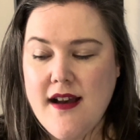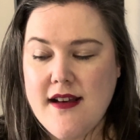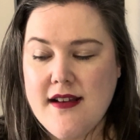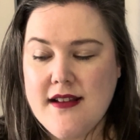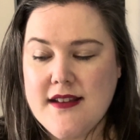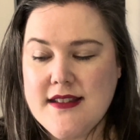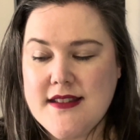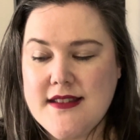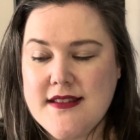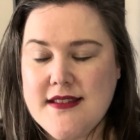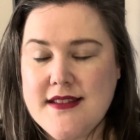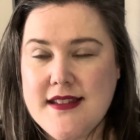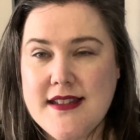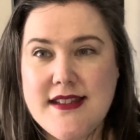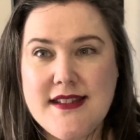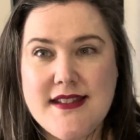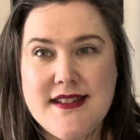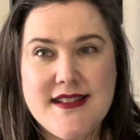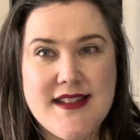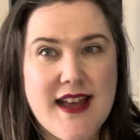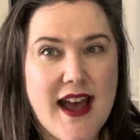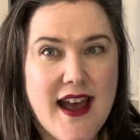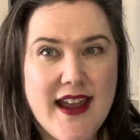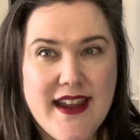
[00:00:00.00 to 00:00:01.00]

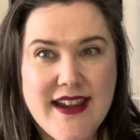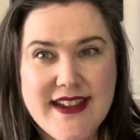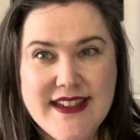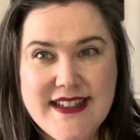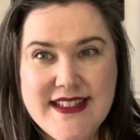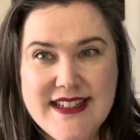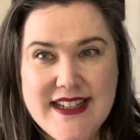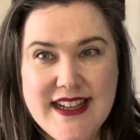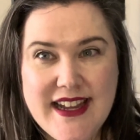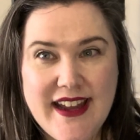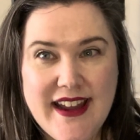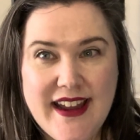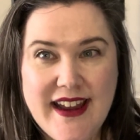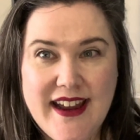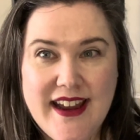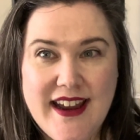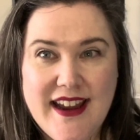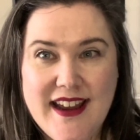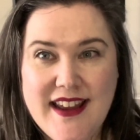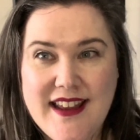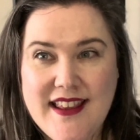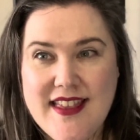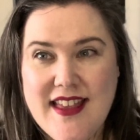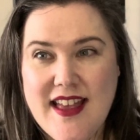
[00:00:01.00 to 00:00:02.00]

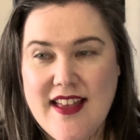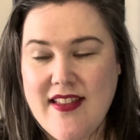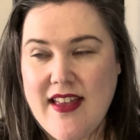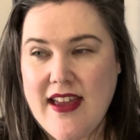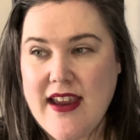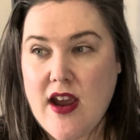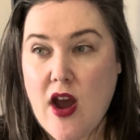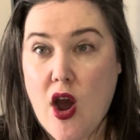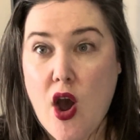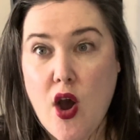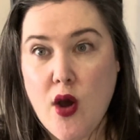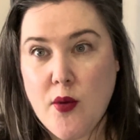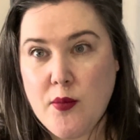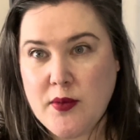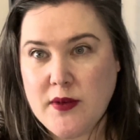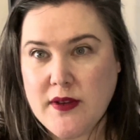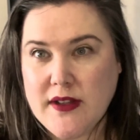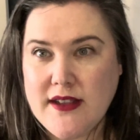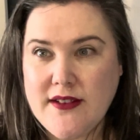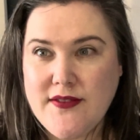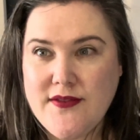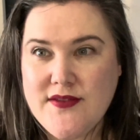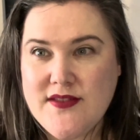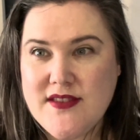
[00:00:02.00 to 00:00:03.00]
society that like
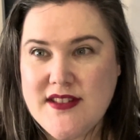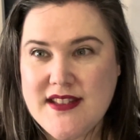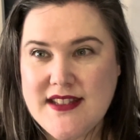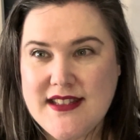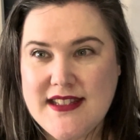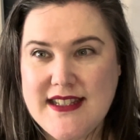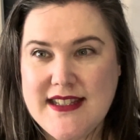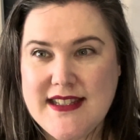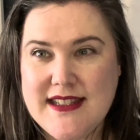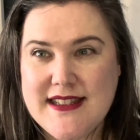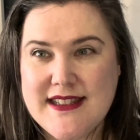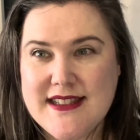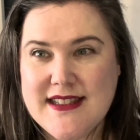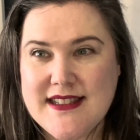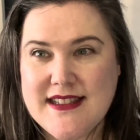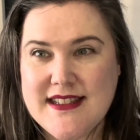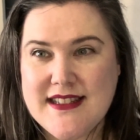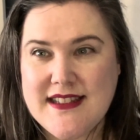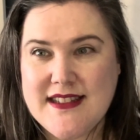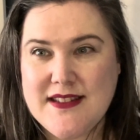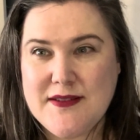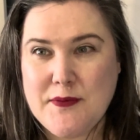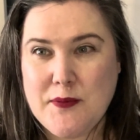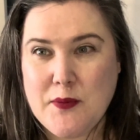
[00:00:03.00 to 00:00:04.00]
uplifts these
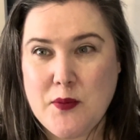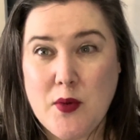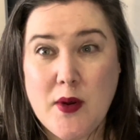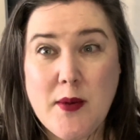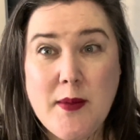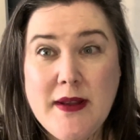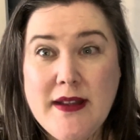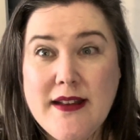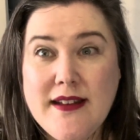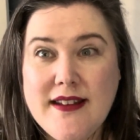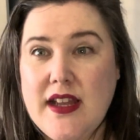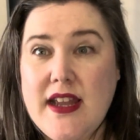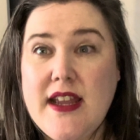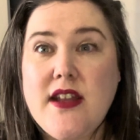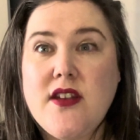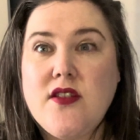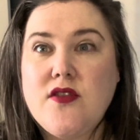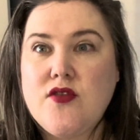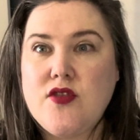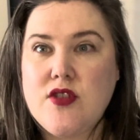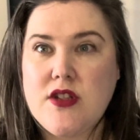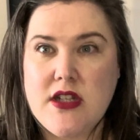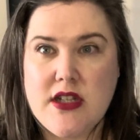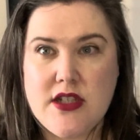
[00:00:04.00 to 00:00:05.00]
women in
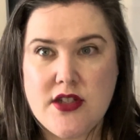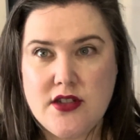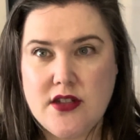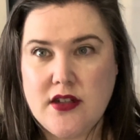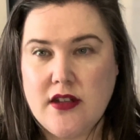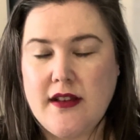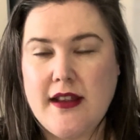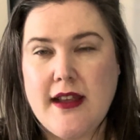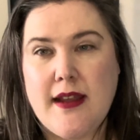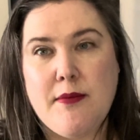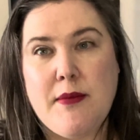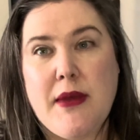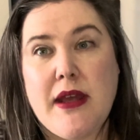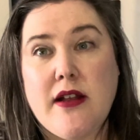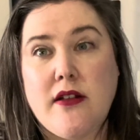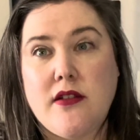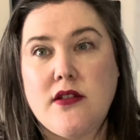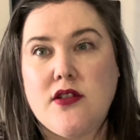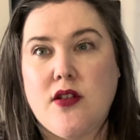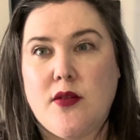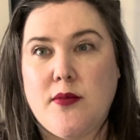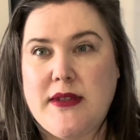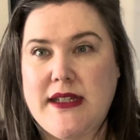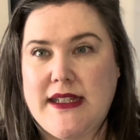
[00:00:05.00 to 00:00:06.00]
traditionally
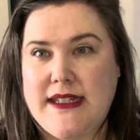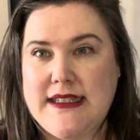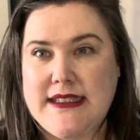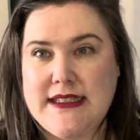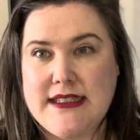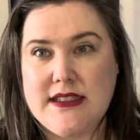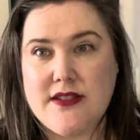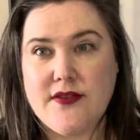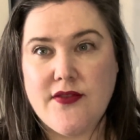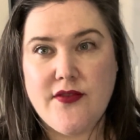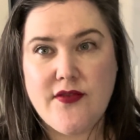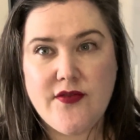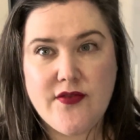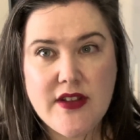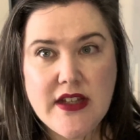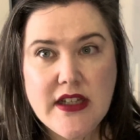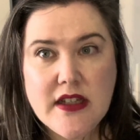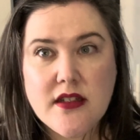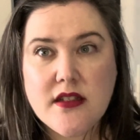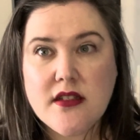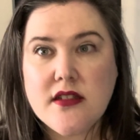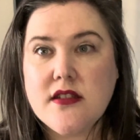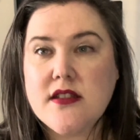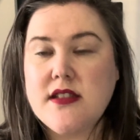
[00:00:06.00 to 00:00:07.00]
male-dominated
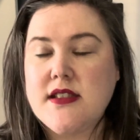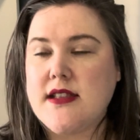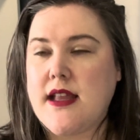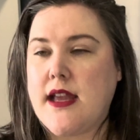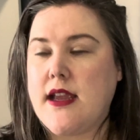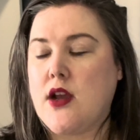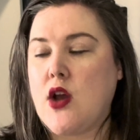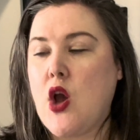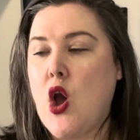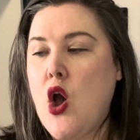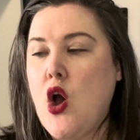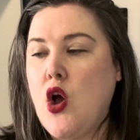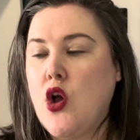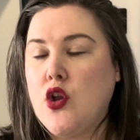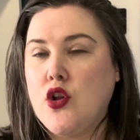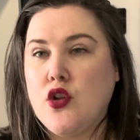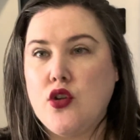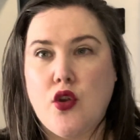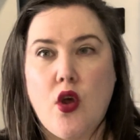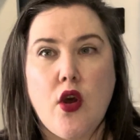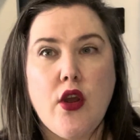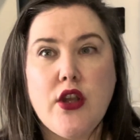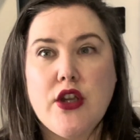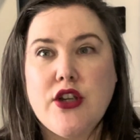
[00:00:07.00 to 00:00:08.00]
fields like
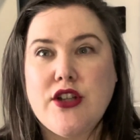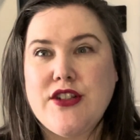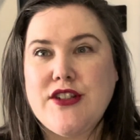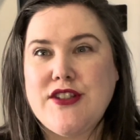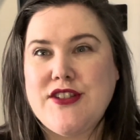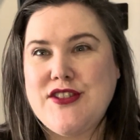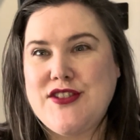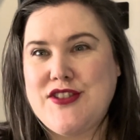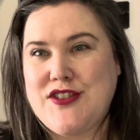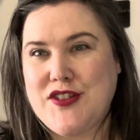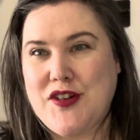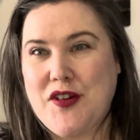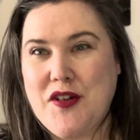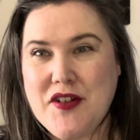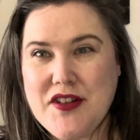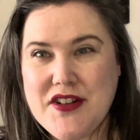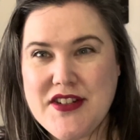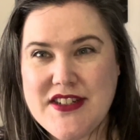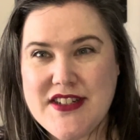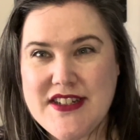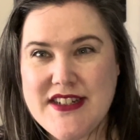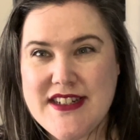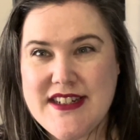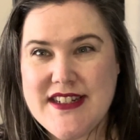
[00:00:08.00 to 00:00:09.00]
lawyers,
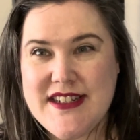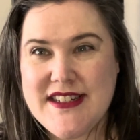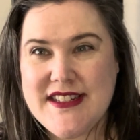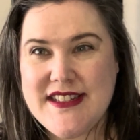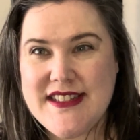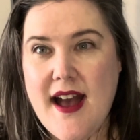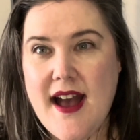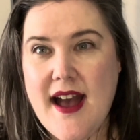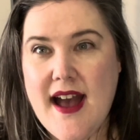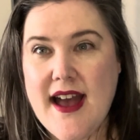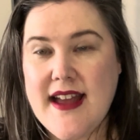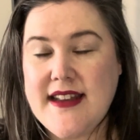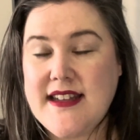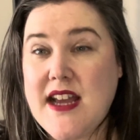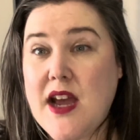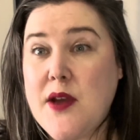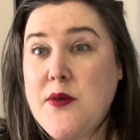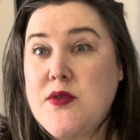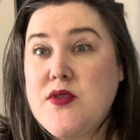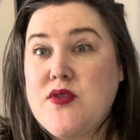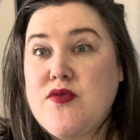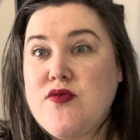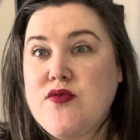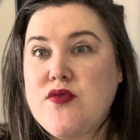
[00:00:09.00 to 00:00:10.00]
doctors, and I
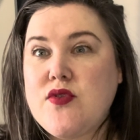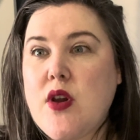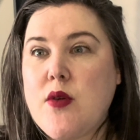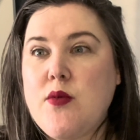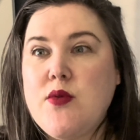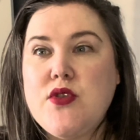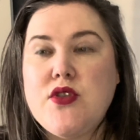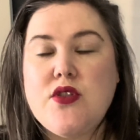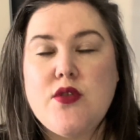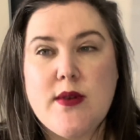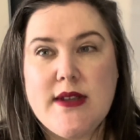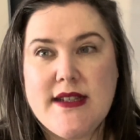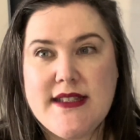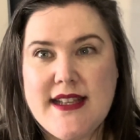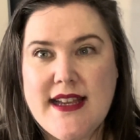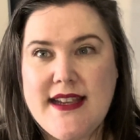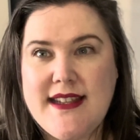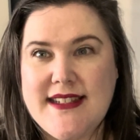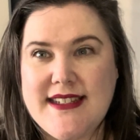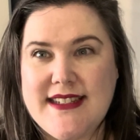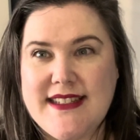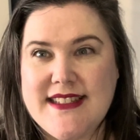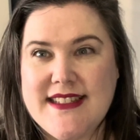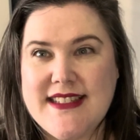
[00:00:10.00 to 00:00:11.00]
was so
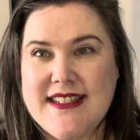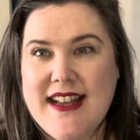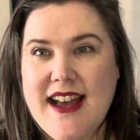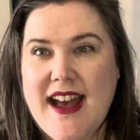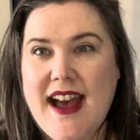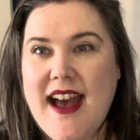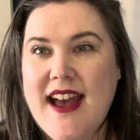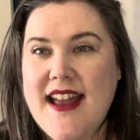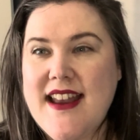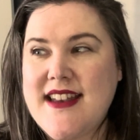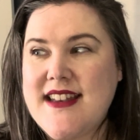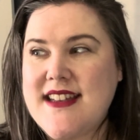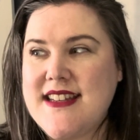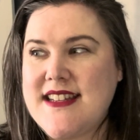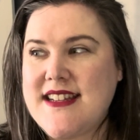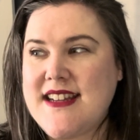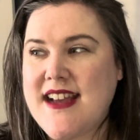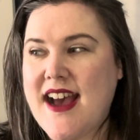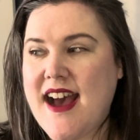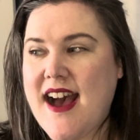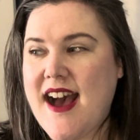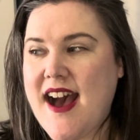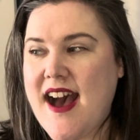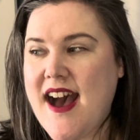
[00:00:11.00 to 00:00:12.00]
excited. And
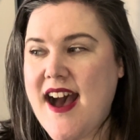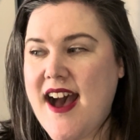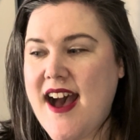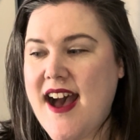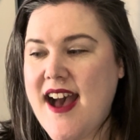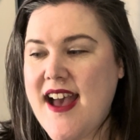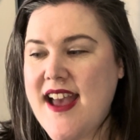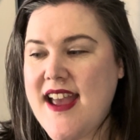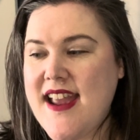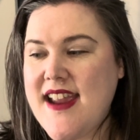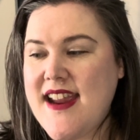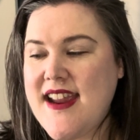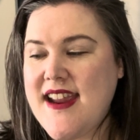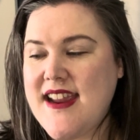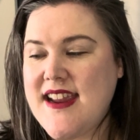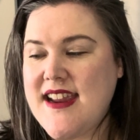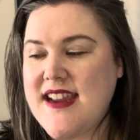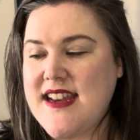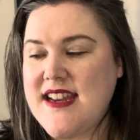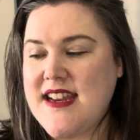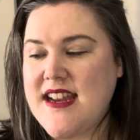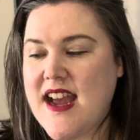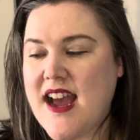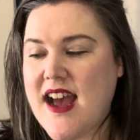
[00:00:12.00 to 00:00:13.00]
I